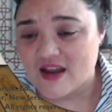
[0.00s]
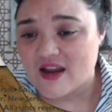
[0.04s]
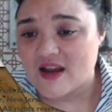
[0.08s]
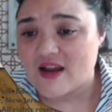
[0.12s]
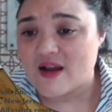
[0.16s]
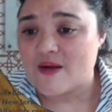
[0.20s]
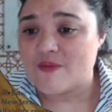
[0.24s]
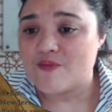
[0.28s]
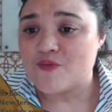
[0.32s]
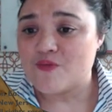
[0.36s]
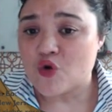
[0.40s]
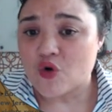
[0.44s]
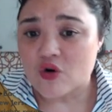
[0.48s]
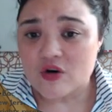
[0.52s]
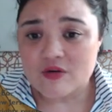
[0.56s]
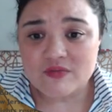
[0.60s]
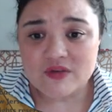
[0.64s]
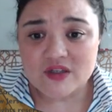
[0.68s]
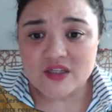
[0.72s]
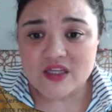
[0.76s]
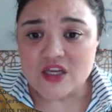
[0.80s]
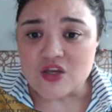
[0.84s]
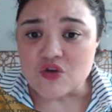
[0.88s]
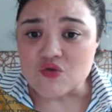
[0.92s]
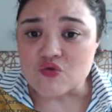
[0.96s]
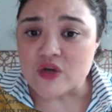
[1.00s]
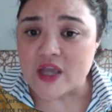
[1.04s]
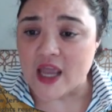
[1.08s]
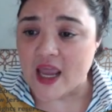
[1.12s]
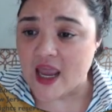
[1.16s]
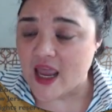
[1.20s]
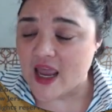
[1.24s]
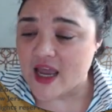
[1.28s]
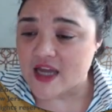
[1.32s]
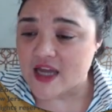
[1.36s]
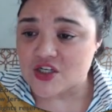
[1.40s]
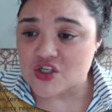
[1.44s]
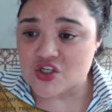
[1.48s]
Normally you
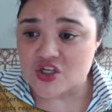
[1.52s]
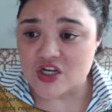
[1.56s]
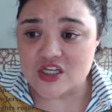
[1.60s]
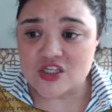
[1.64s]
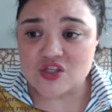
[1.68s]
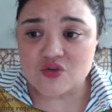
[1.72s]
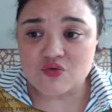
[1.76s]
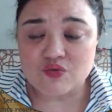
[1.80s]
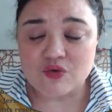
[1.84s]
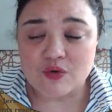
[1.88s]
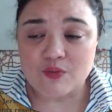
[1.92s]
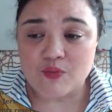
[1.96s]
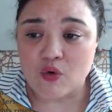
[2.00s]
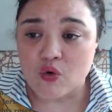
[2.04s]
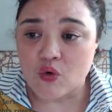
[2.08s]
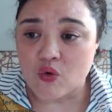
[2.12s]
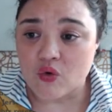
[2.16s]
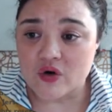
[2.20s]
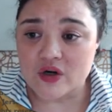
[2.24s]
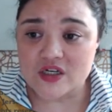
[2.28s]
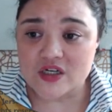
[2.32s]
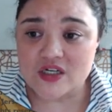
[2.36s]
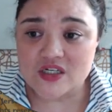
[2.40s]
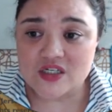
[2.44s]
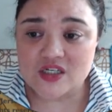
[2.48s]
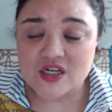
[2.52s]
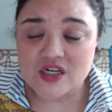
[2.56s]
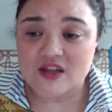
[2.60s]
can just report